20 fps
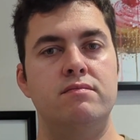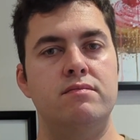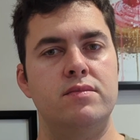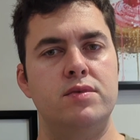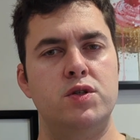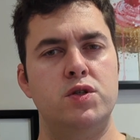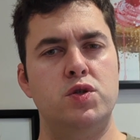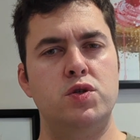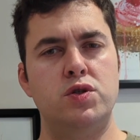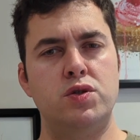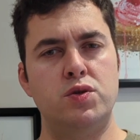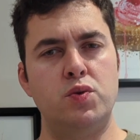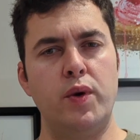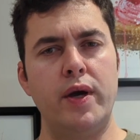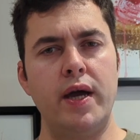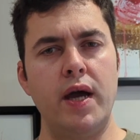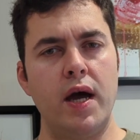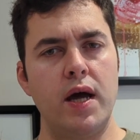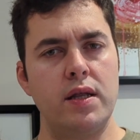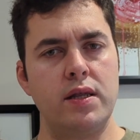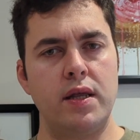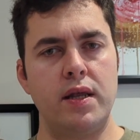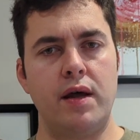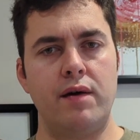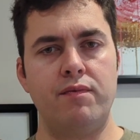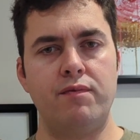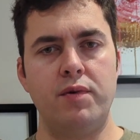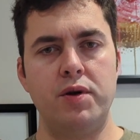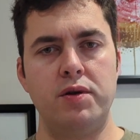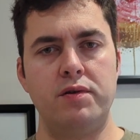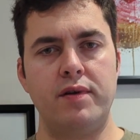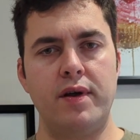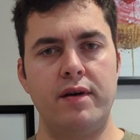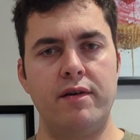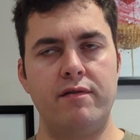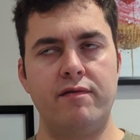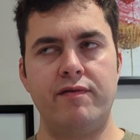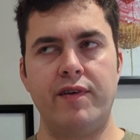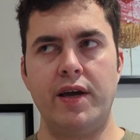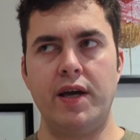Sweeter than I
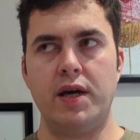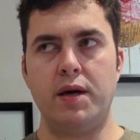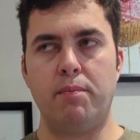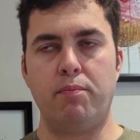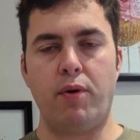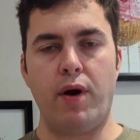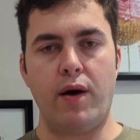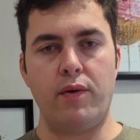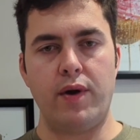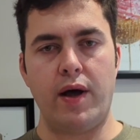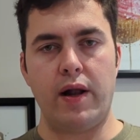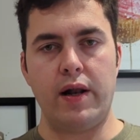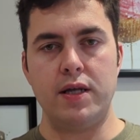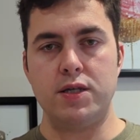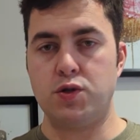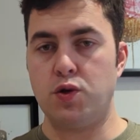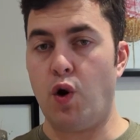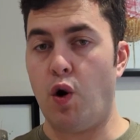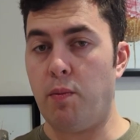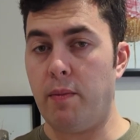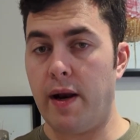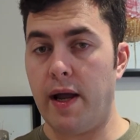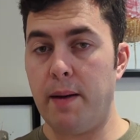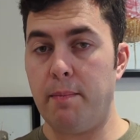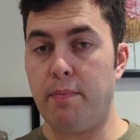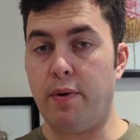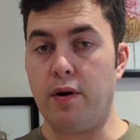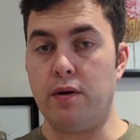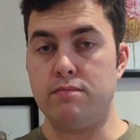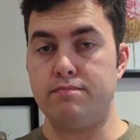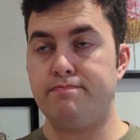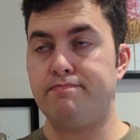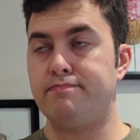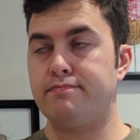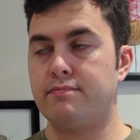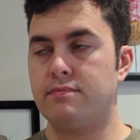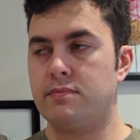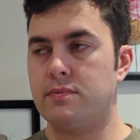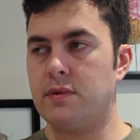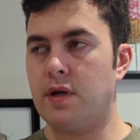would think a brown ale is normally, but
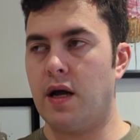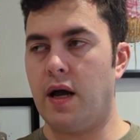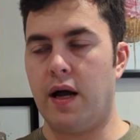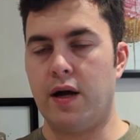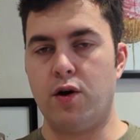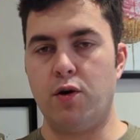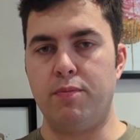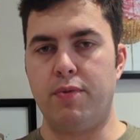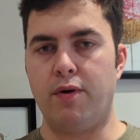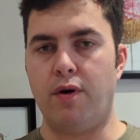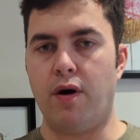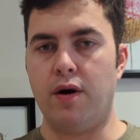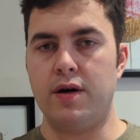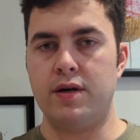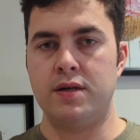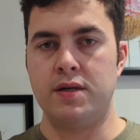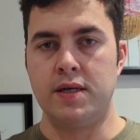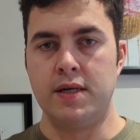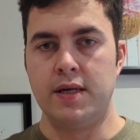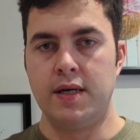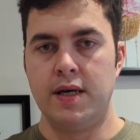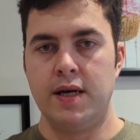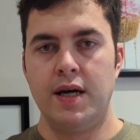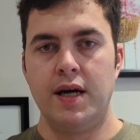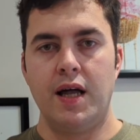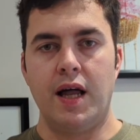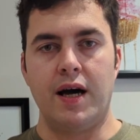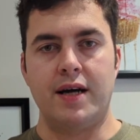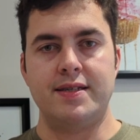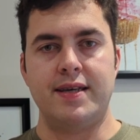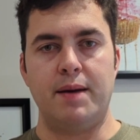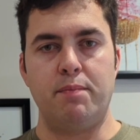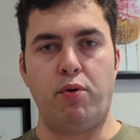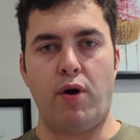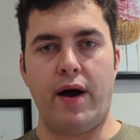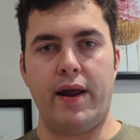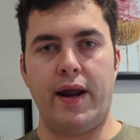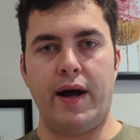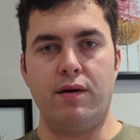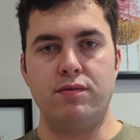I could be wrong. Like I say,
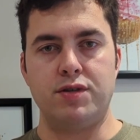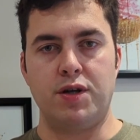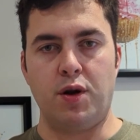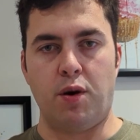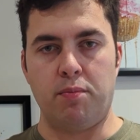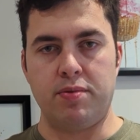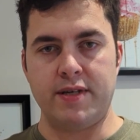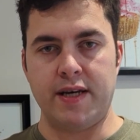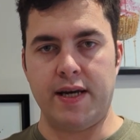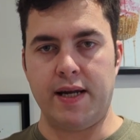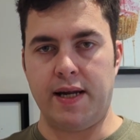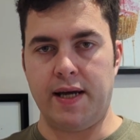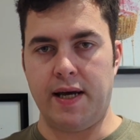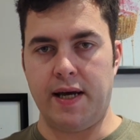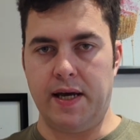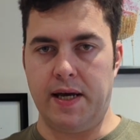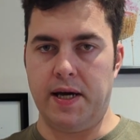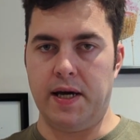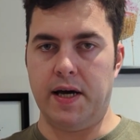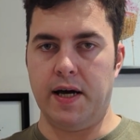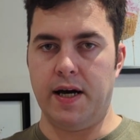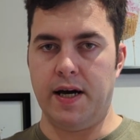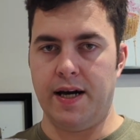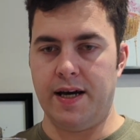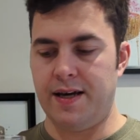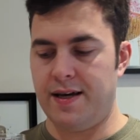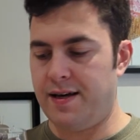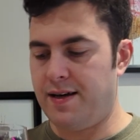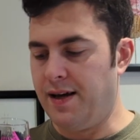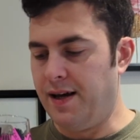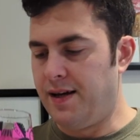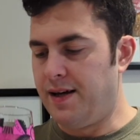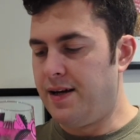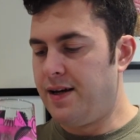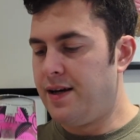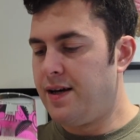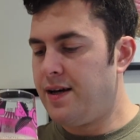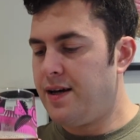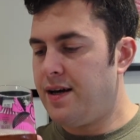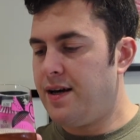brown ales are not particularly
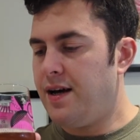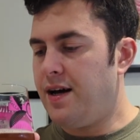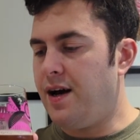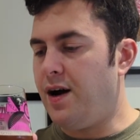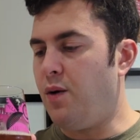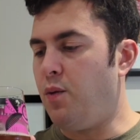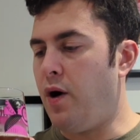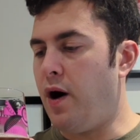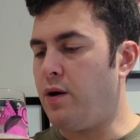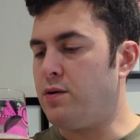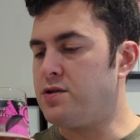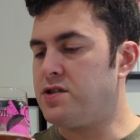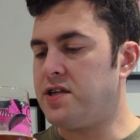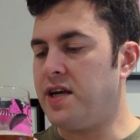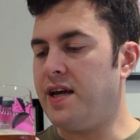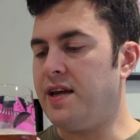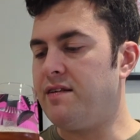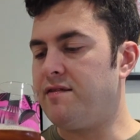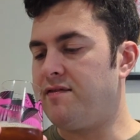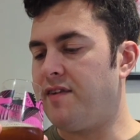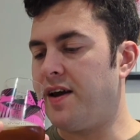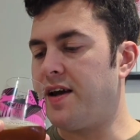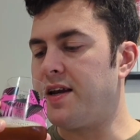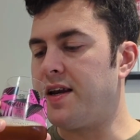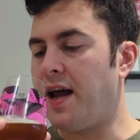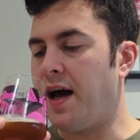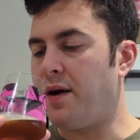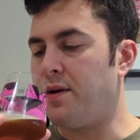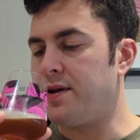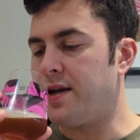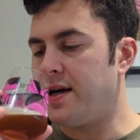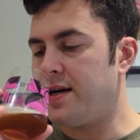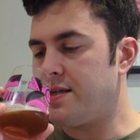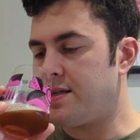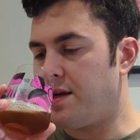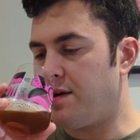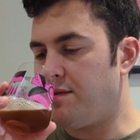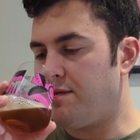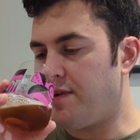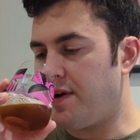a well-seen thing nowadays,
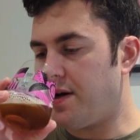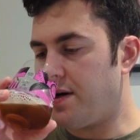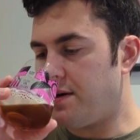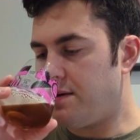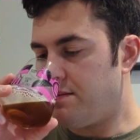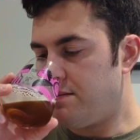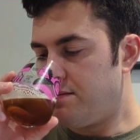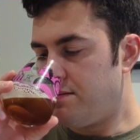I don't think.